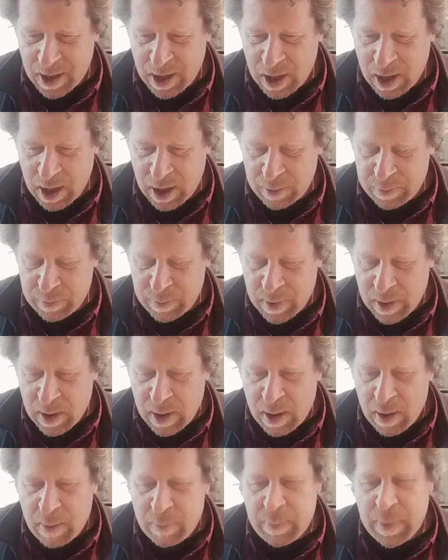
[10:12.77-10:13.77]
Um,
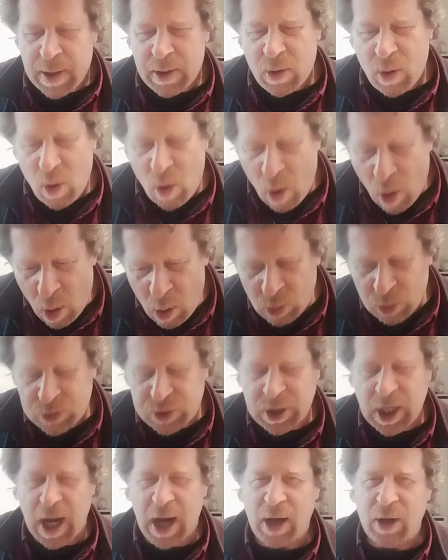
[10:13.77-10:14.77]

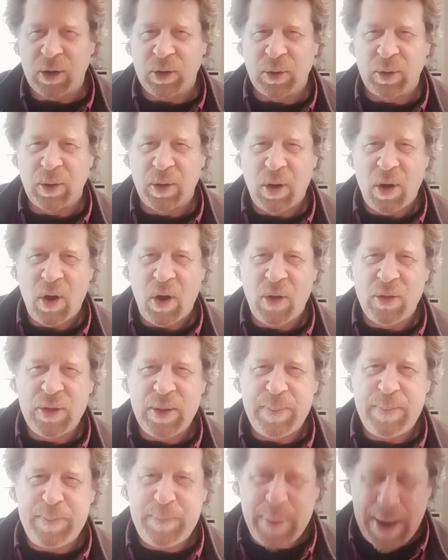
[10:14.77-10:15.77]
also on
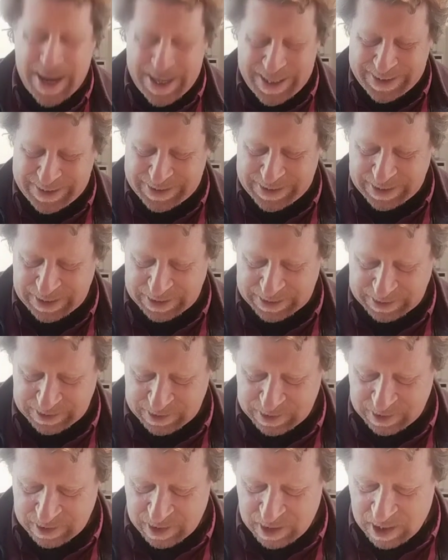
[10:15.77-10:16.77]
the
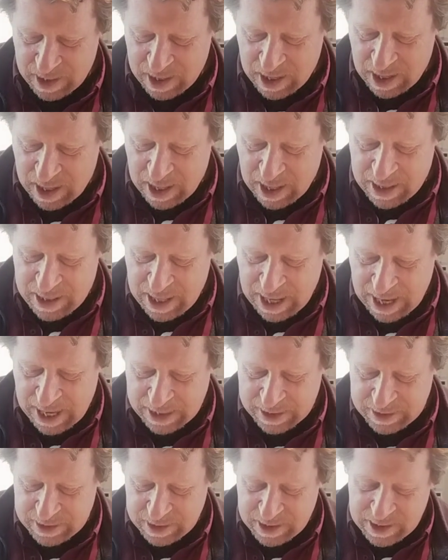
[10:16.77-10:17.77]
basis
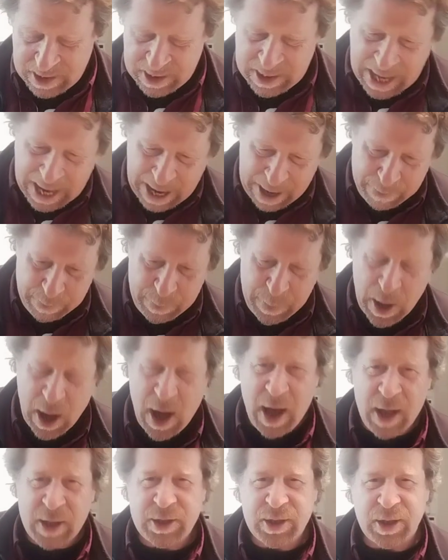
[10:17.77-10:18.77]
that that
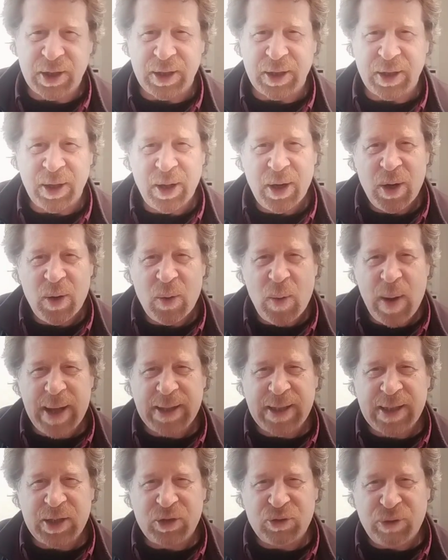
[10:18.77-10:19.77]
person we're
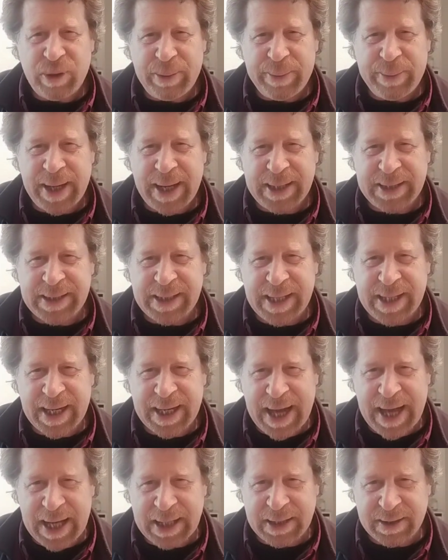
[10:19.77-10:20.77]
discriminating
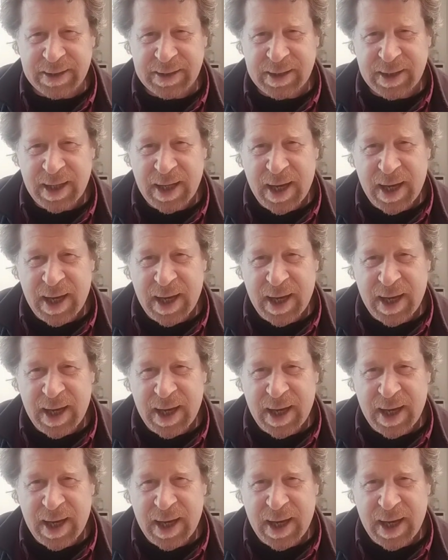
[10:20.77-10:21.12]
against